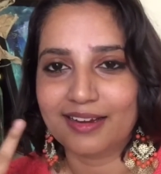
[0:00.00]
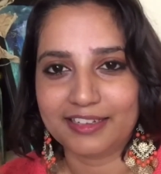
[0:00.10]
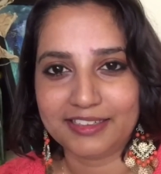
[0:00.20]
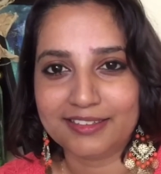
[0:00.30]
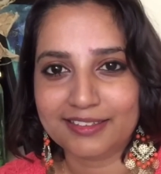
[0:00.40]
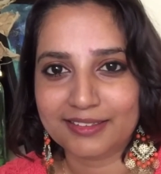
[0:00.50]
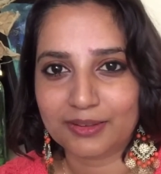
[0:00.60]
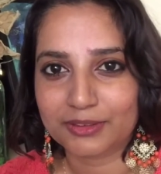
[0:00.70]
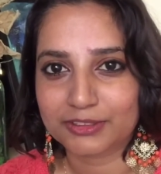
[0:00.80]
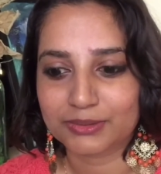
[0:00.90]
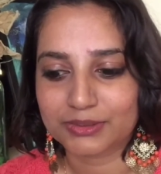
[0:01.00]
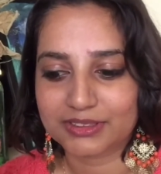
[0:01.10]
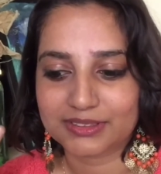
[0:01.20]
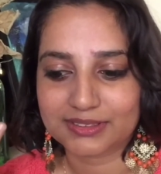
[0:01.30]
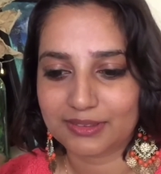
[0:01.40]
a year or so,
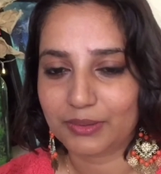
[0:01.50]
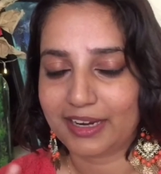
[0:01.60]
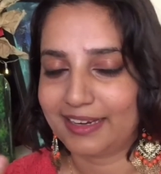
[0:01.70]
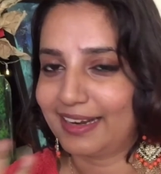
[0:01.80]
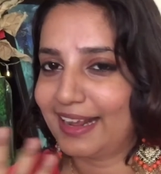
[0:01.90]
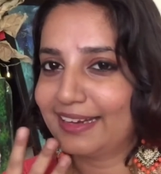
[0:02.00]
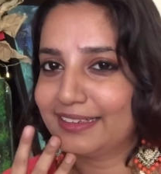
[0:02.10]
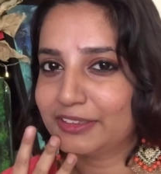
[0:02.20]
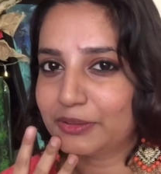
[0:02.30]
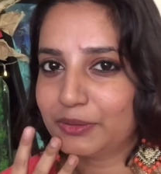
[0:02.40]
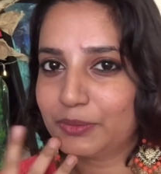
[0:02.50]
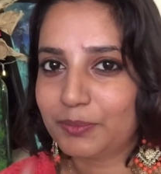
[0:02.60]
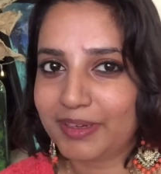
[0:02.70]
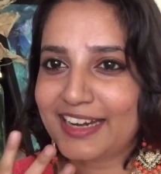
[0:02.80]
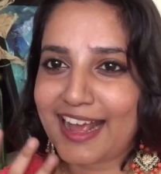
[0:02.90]
just look at it, and you
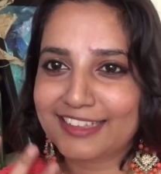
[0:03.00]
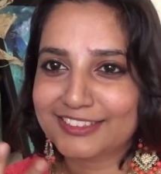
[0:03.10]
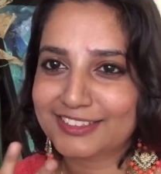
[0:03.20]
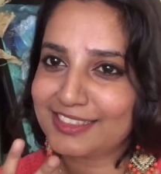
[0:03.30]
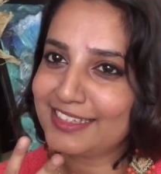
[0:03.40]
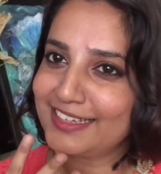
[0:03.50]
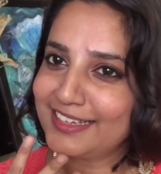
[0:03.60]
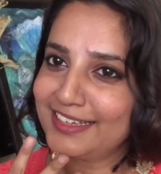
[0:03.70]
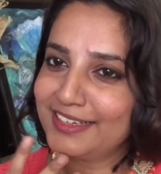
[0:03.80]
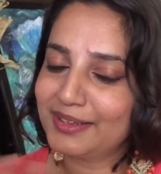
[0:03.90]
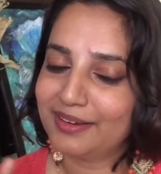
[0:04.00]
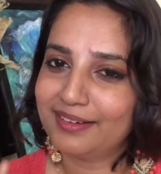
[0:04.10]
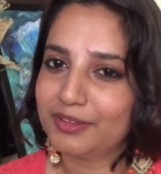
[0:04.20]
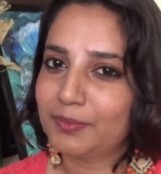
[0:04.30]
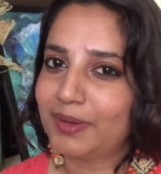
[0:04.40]
might actually
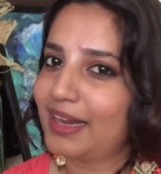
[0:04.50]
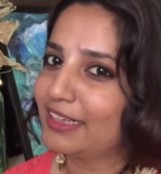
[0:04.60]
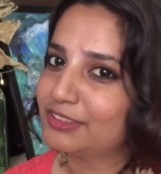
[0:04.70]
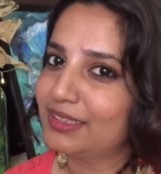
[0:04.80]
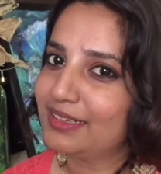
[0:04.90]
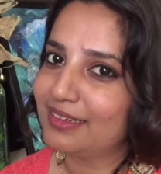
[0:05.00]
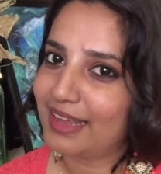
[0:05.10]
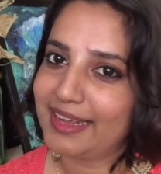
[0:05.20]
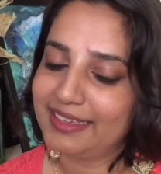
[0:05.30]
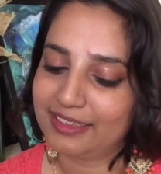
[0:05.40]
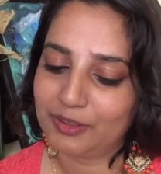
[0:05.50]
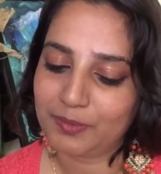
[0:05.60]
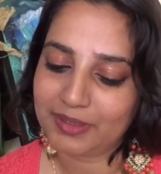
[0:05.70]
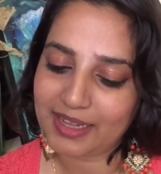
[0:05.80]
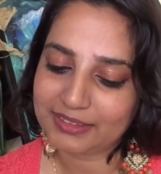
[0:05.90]
you might actually like it, you
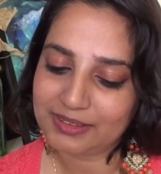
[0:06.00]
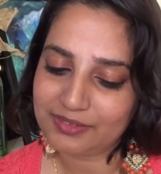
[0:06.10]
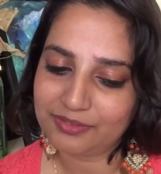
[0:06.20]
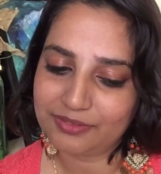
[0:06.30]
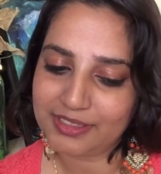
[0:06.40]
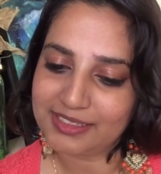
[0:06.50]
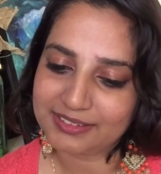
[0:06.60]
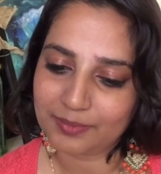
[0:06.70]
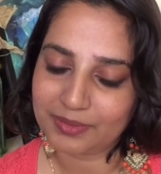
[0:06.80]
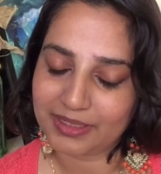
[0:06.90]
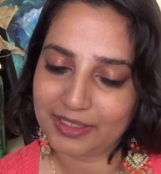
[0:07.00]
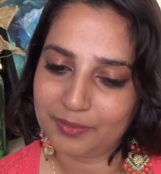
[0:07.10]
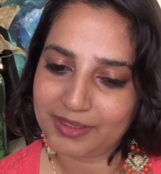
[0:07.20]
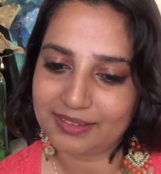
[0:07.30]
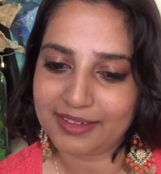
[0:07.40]
might actually feel something, you
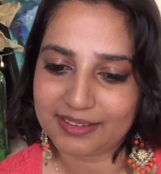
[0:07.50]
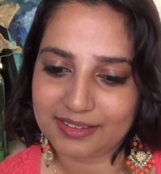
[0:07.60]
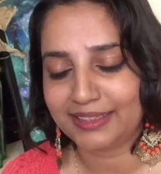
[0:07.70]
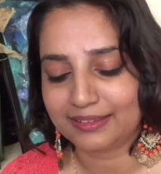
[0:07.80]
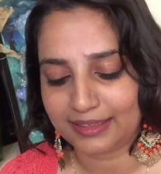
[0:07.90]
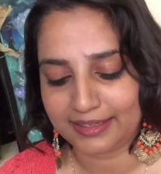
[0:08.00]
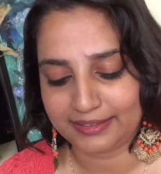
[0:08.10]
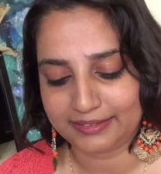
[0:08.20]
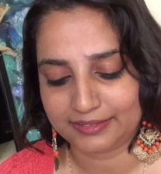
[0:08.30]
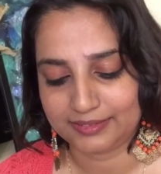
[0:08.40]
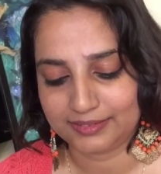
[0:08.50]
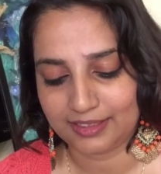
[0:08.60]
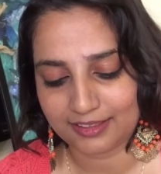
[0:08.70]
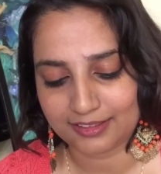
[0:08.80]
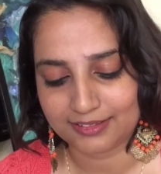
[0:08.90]
might like like
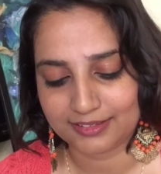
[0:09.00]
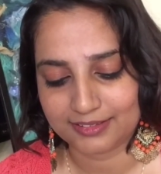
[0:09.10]
huh,